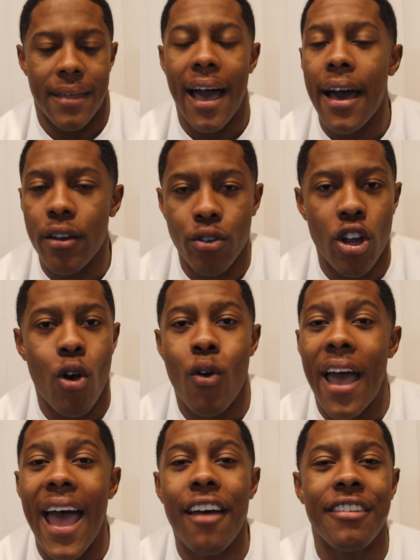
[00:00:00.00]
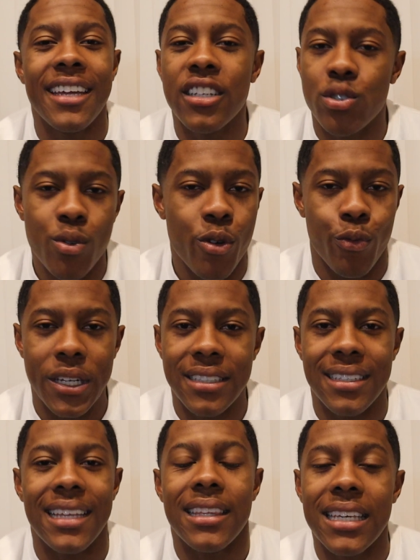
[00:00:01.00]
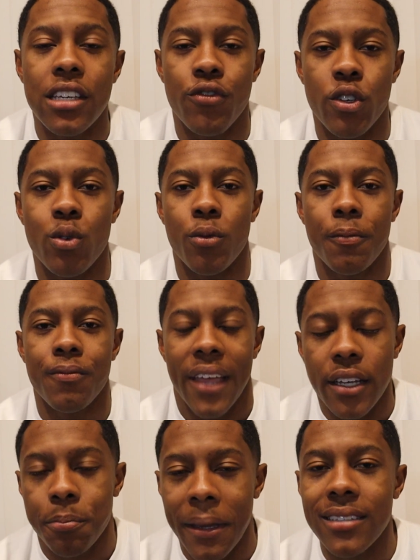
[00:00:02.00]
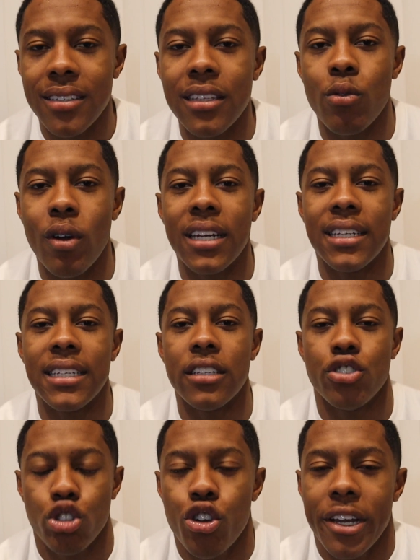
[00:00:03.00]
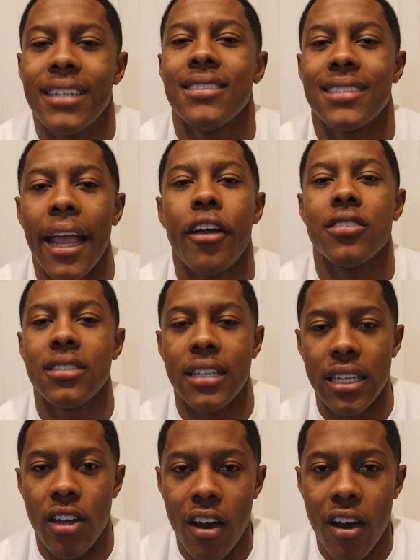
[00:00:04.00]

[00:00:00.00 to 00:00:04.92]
I don't know, have any sort of reason to leave you. That's basically what it is. You're in scarcity,